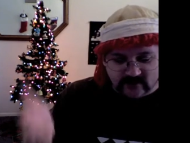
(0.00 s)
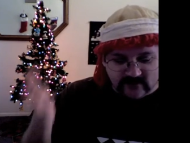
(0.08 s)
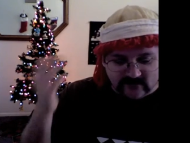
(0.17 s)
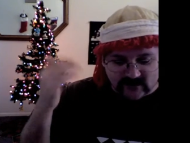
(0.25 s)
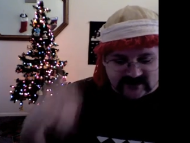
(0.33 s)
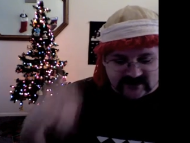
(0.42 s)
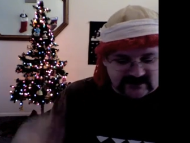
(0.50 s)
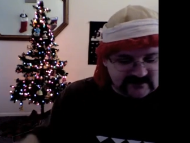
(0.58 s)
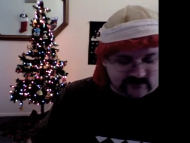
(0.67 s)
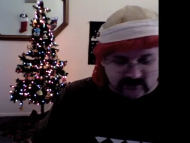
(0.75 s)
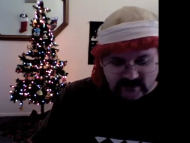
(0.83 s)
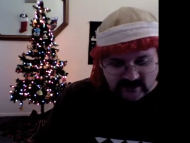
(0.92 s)
to even
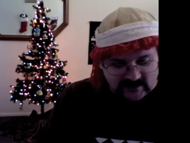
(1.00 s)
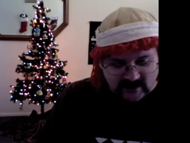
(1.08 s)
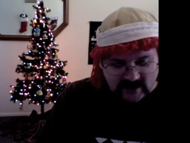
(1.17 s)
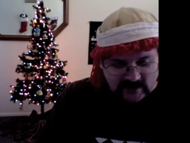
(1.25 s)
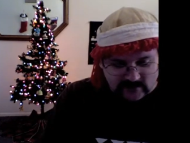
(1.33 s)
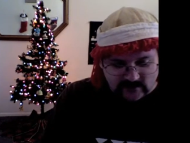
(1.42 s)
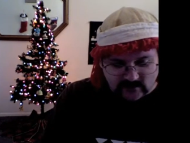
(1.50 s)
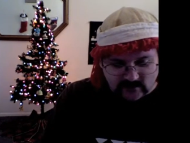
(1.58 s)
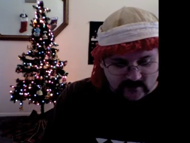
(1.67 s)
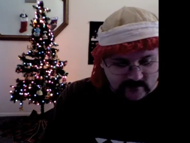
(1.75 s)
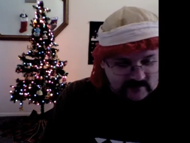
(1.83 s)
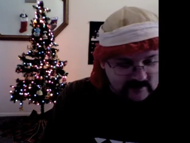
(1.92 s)
explain the Happy Noodle Boy.
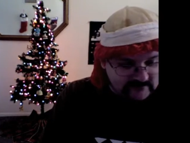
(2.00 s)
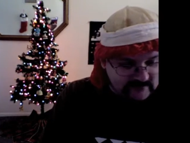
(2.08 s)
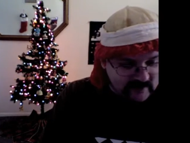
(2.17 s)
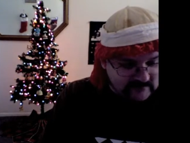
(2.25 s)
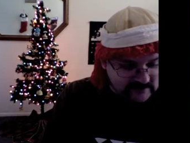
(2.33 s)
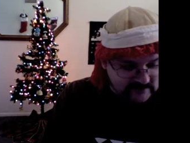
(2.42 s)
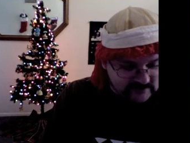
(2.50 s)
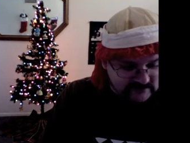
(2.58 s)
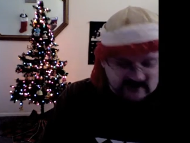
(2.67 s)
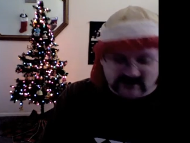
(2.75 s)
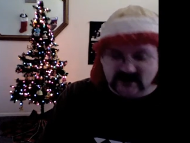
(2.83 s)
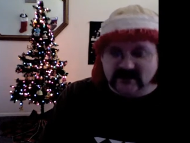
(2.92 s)
I mean, I've done it the
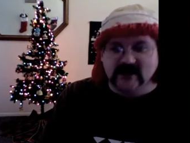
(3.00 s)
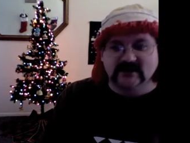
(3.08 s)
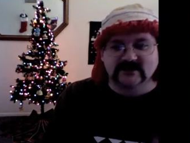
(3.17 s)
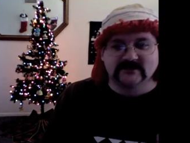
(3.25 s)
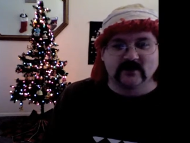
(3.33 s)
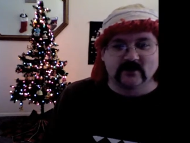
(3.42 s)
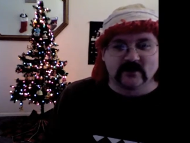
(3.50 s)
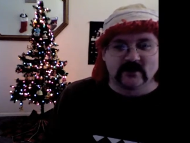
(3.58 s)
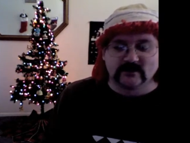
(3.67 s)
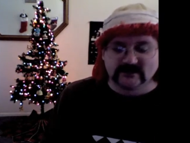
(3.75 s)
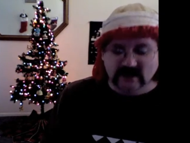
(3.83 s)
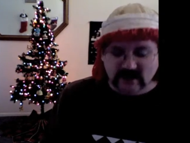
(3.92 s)
best I can to explain all the other
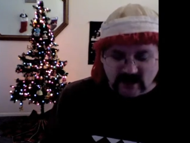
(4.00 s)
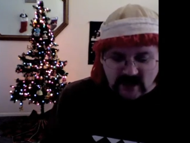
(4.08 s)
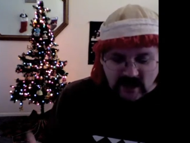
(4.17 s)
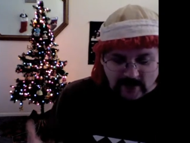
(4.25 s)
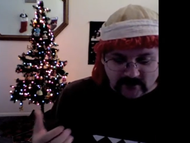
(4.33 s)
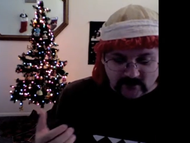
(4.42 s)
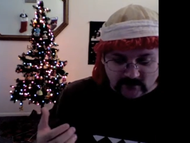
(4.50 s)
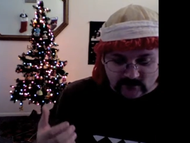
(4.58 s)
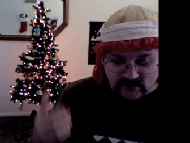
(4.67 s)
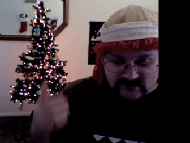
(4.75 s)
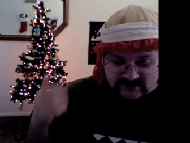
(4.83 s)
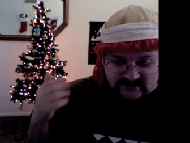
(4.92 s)
ones. Happy Noodle Boy
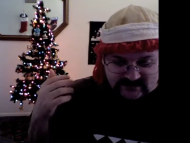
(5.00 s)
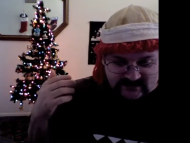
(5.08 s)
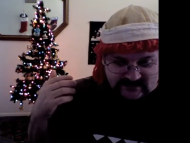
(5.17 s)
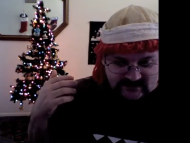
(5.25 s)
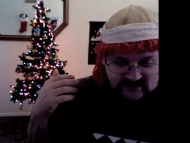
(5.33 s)
is just